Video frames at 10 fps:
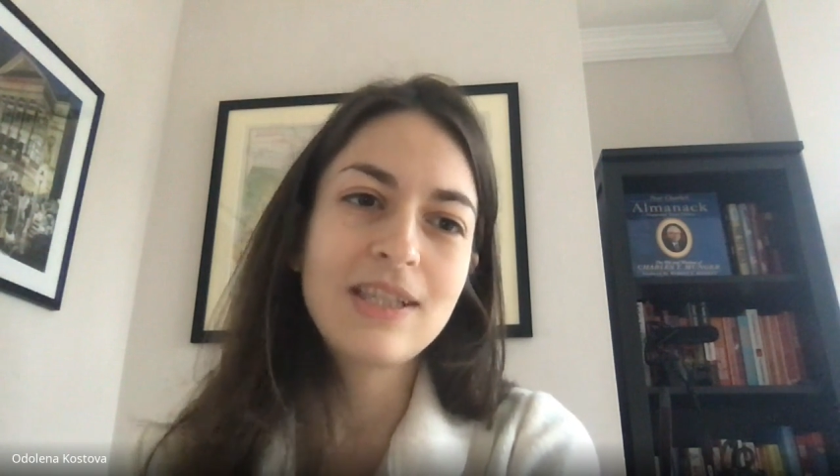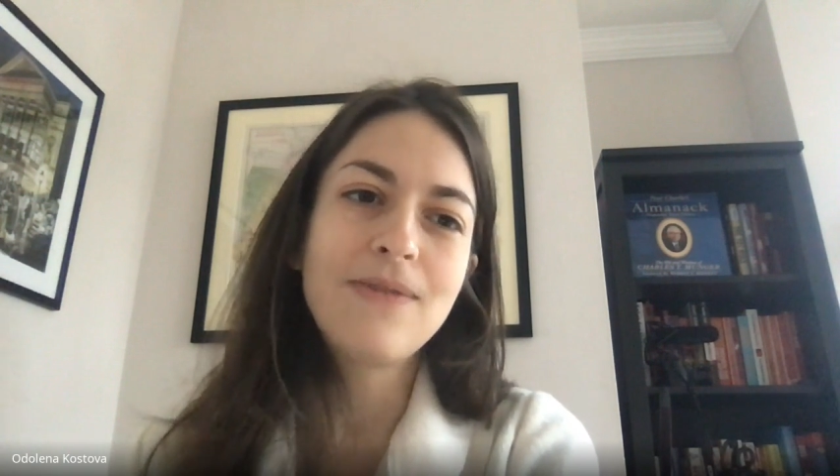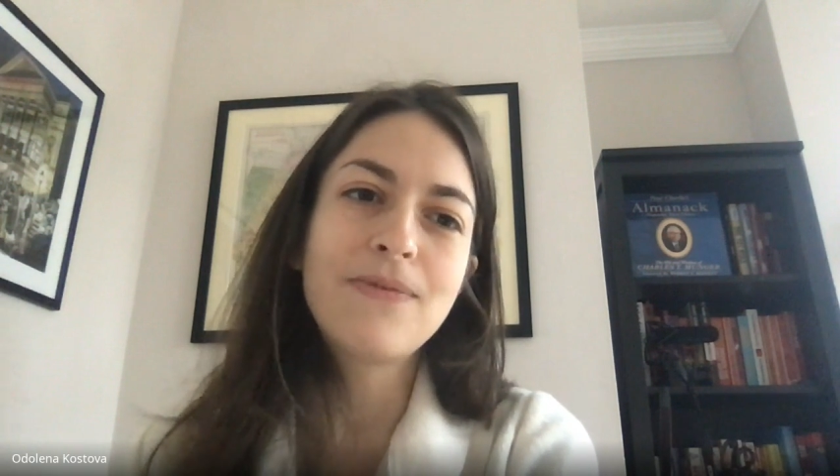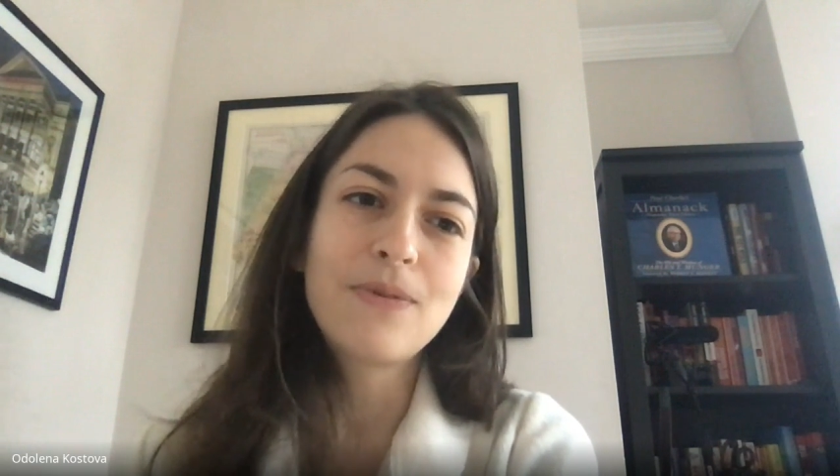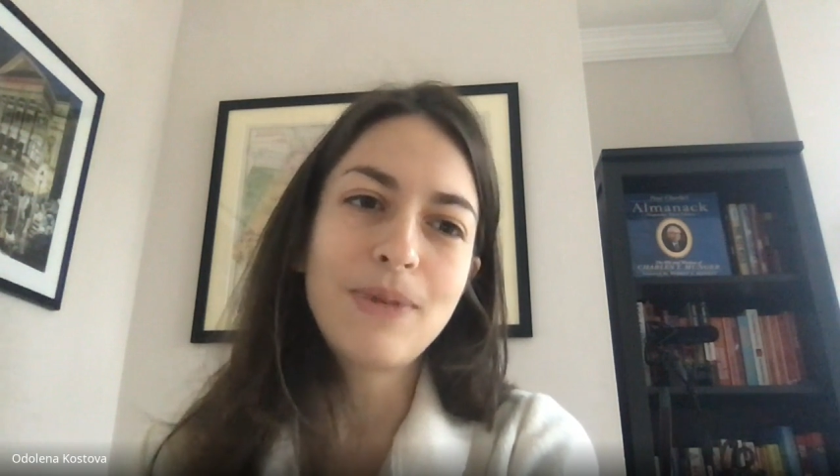
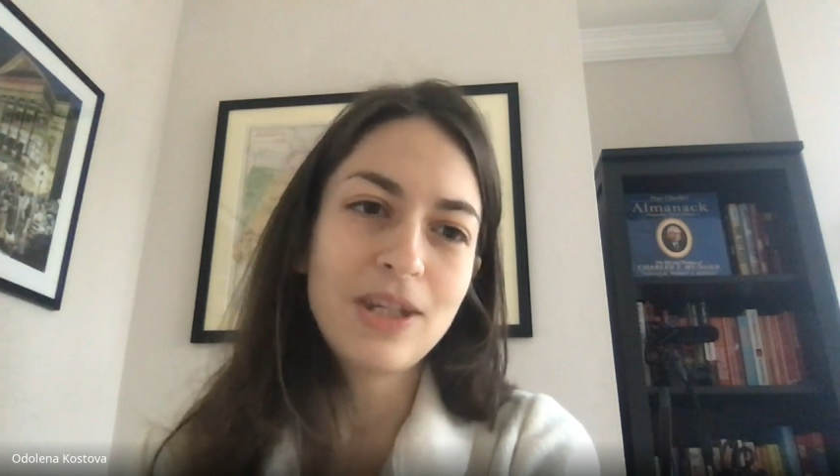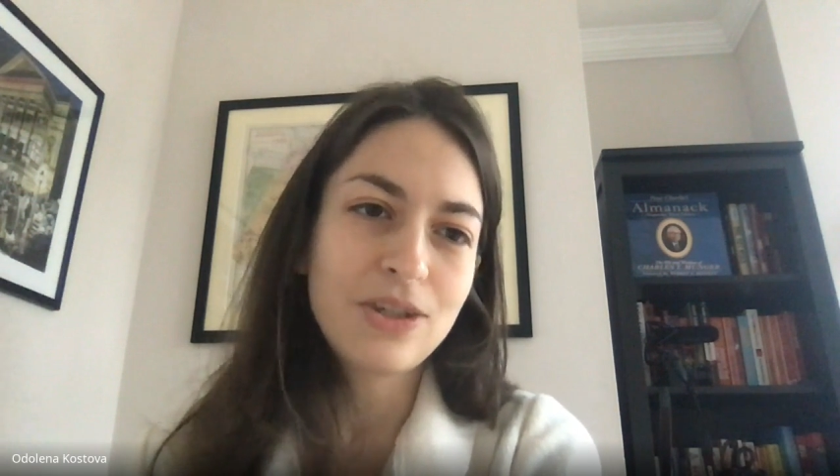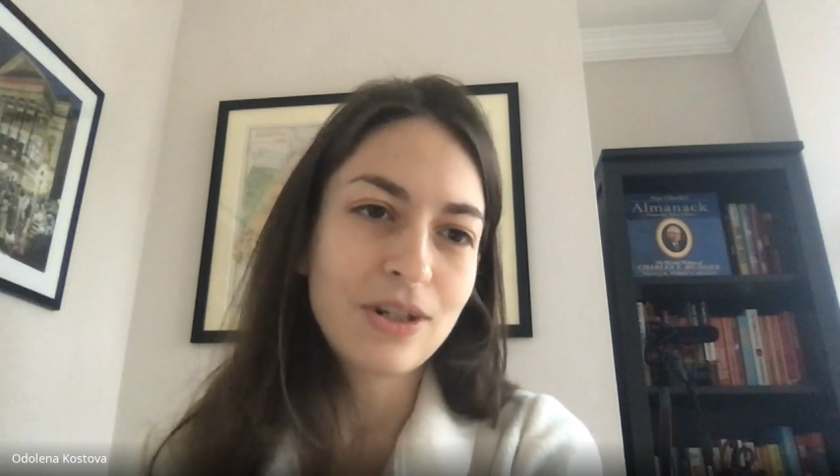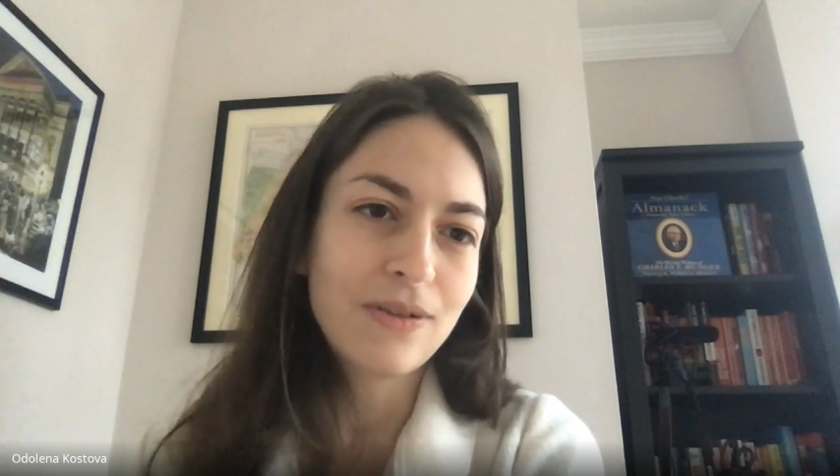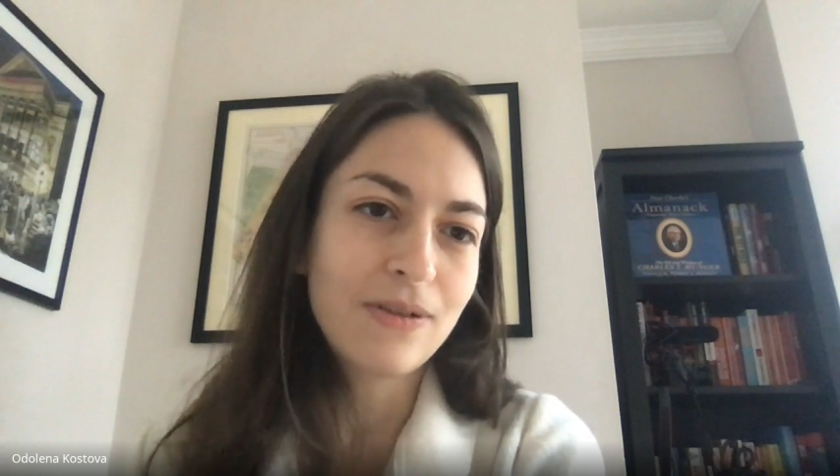
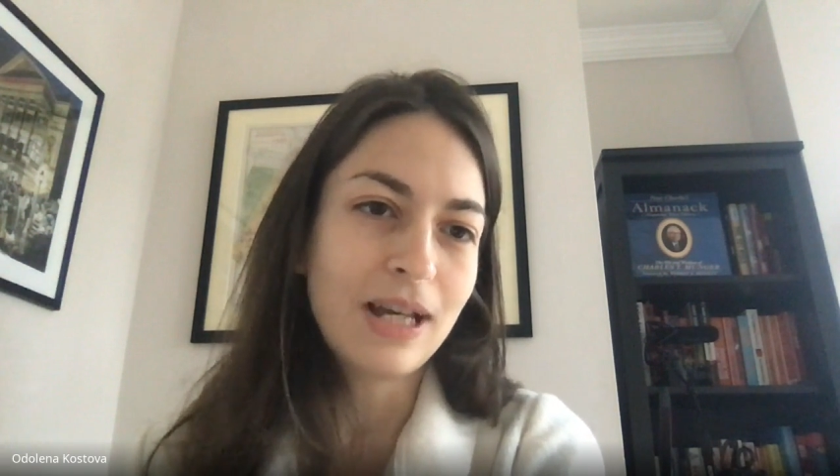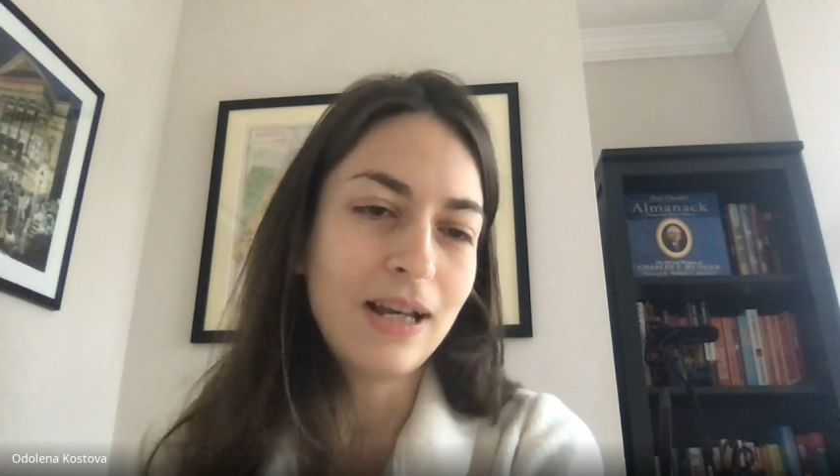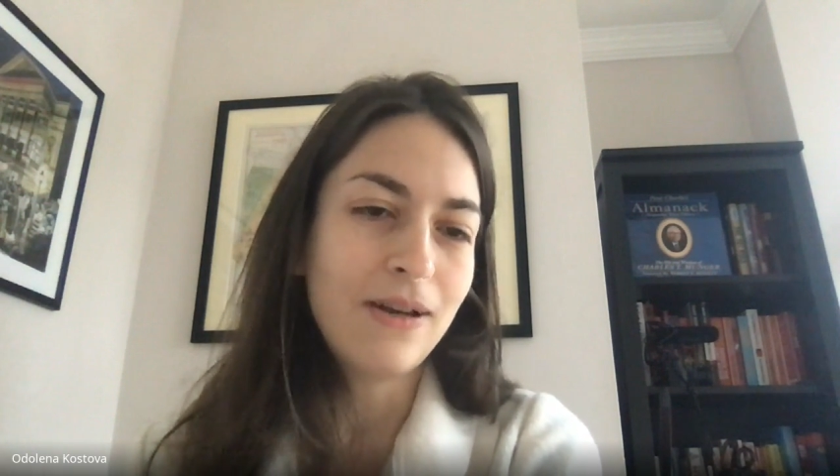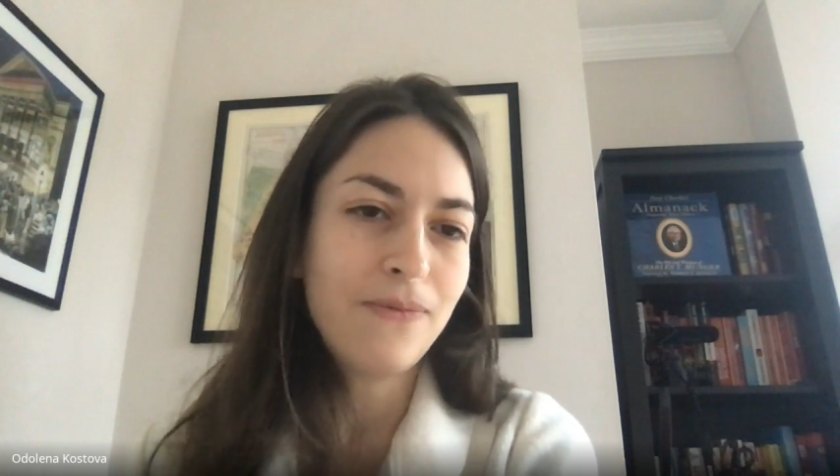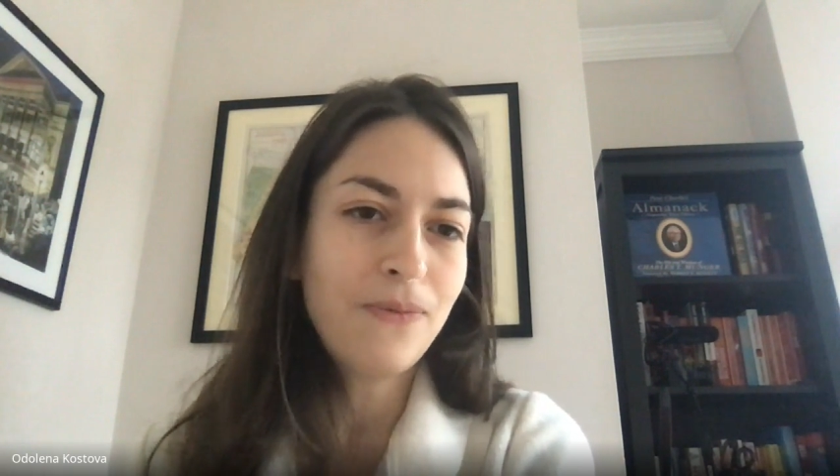information
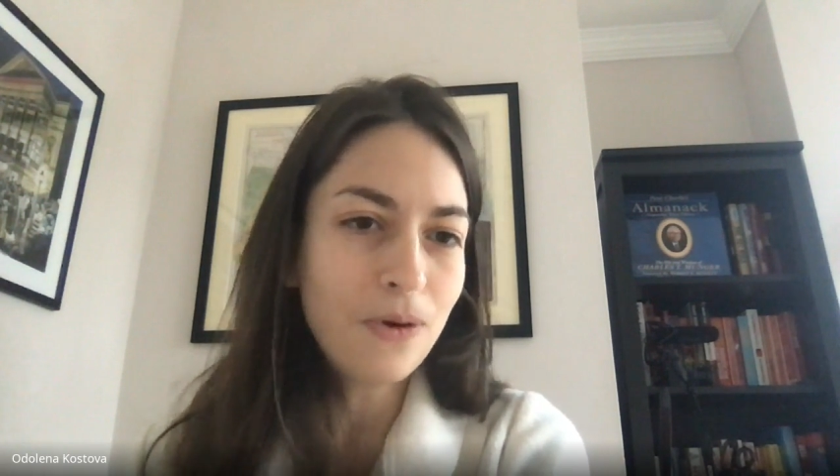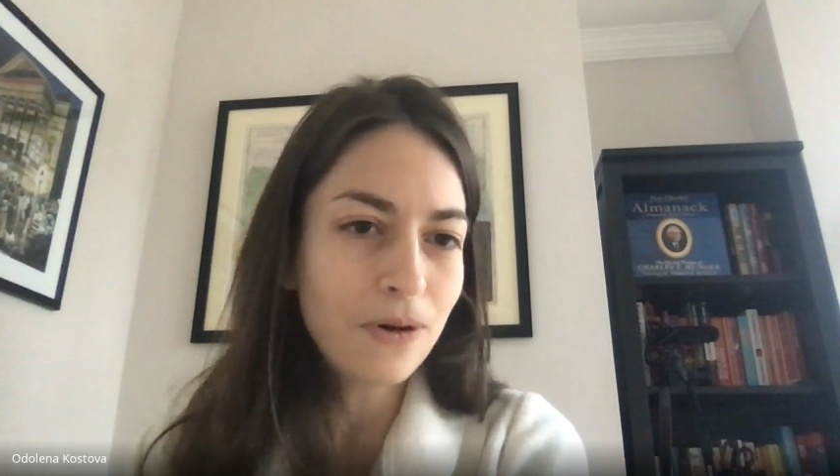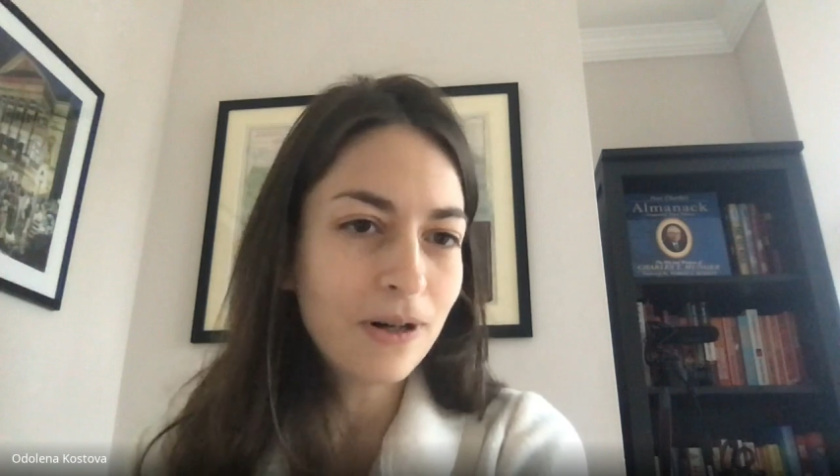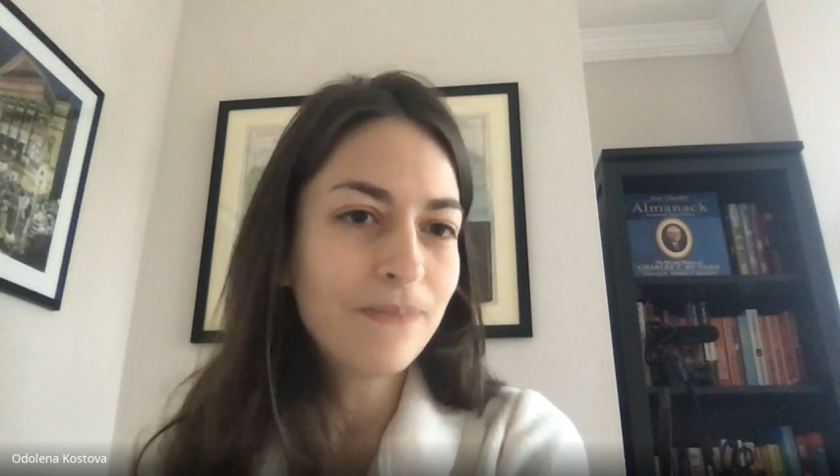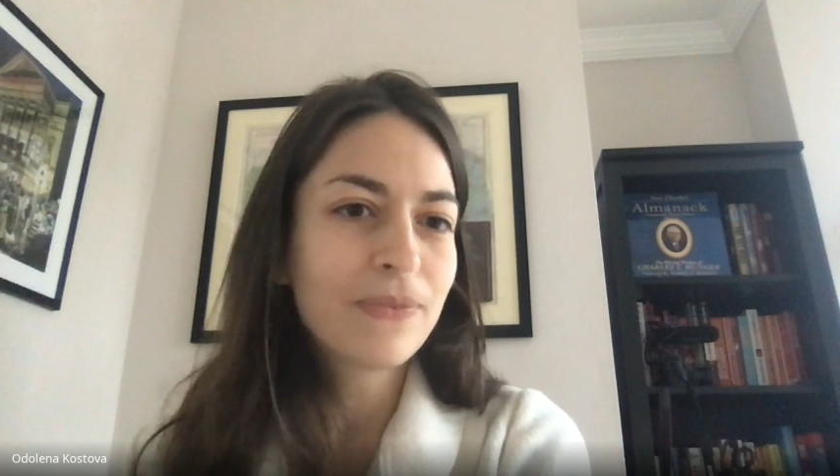uh,
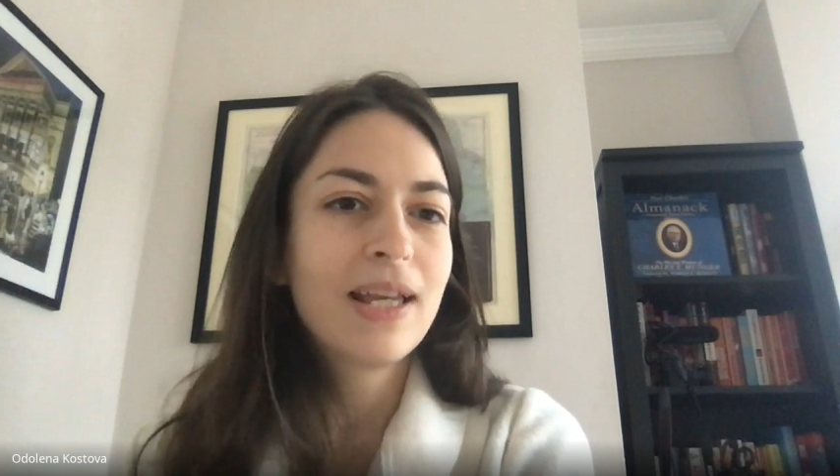for.